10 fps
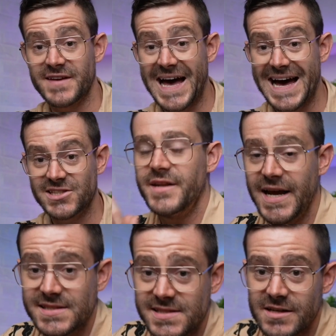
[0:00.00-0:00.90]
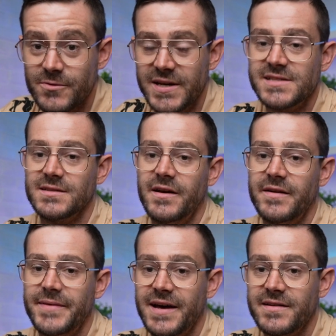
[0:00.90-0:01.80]
cash. The next thing we need to learn
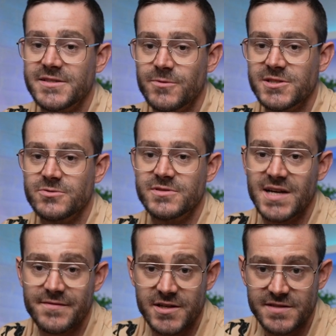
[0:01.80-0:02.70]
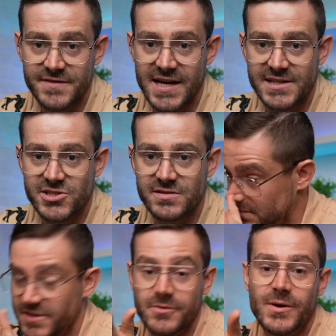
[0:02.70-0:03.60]
about is what's called diversification.
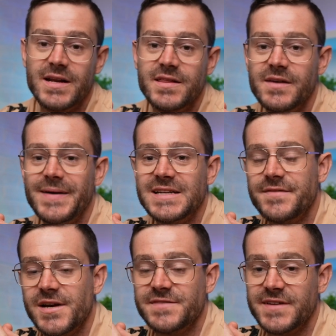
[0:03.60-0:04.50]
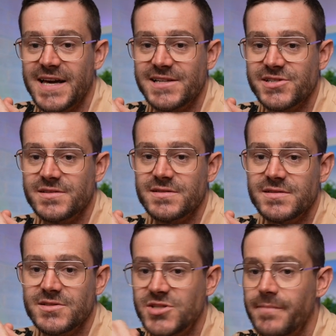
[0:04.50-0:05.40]
So the way to think about diversification,
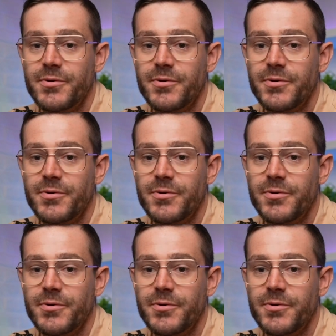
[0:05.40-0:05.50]
don't